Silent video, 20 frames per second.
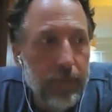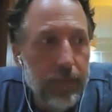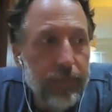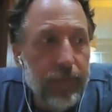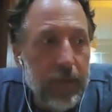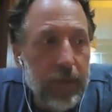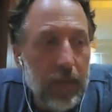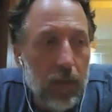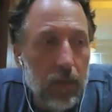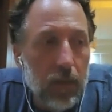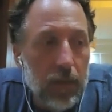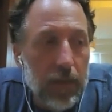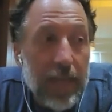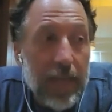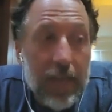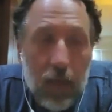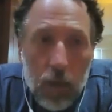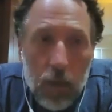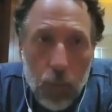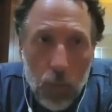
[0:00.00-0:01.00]
feel
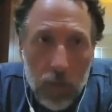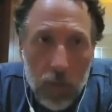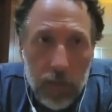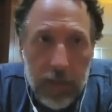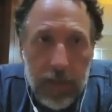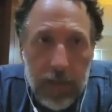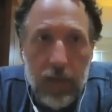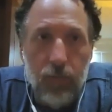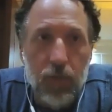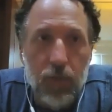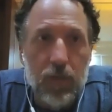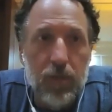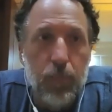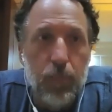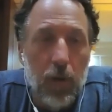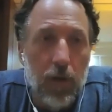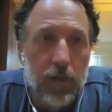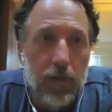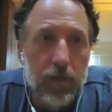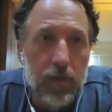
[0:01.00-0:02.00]
equally
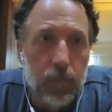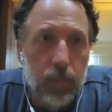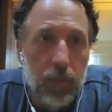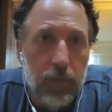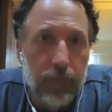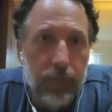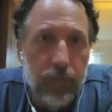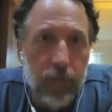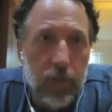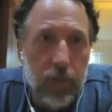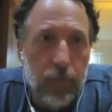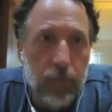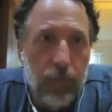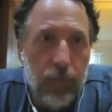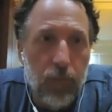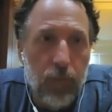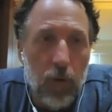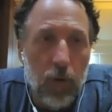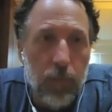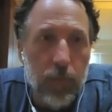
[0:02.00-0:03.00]
responsible for the
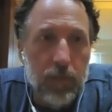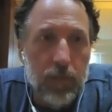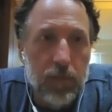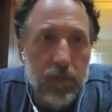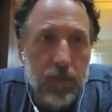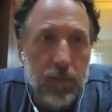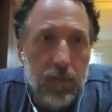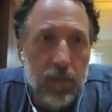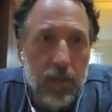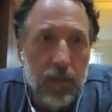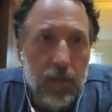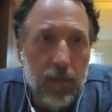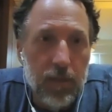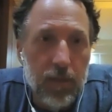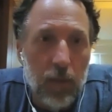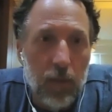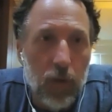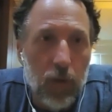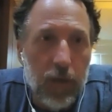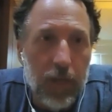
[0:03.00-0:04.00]
performance
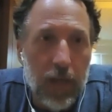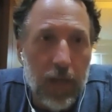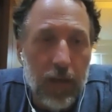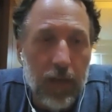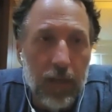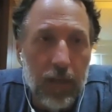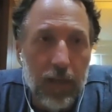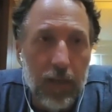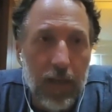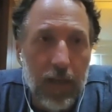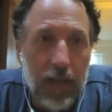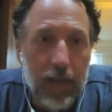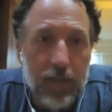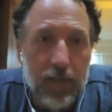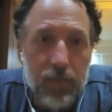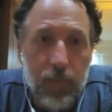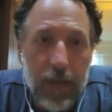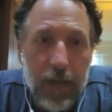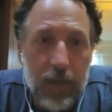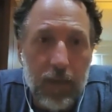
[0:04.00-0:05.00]
that we're getting
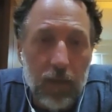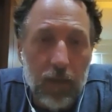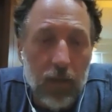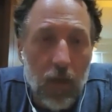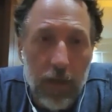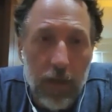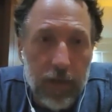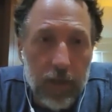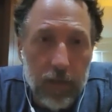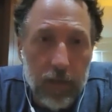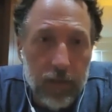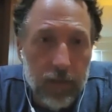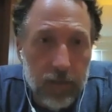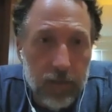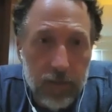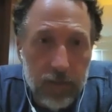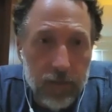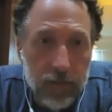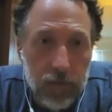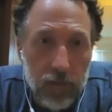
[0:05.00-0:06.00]
as Mike and Lottie
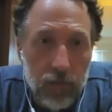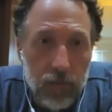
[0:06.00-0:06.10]
do.